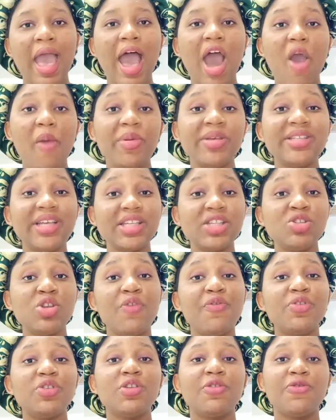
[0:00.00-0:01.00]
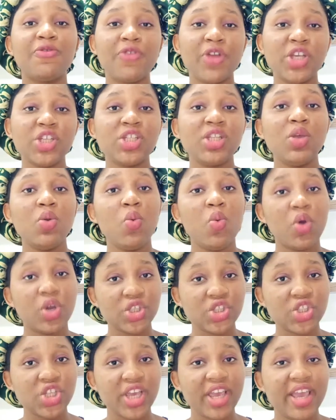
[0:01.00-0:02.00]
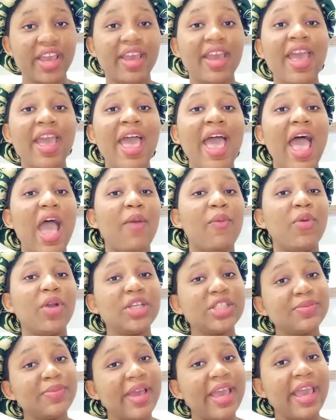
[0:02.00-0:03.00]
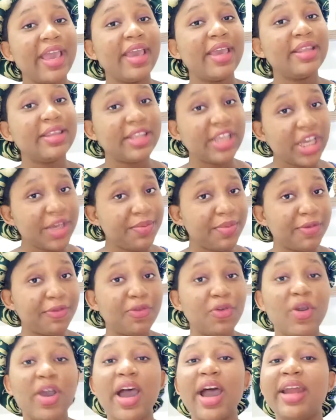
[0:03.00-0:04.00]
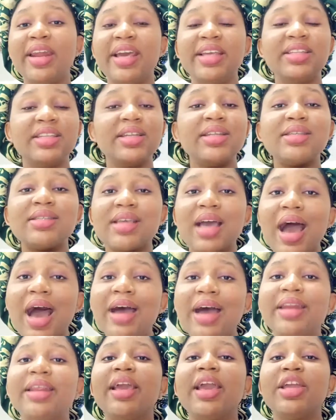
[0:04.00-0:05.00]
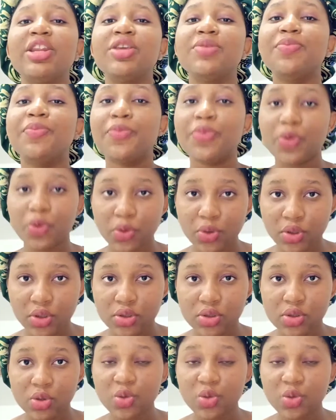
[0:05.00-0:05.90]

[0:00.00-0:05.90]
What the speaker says: I'll be starting off with a freshly washed hair. I washed my hair a day before and I didn't add any products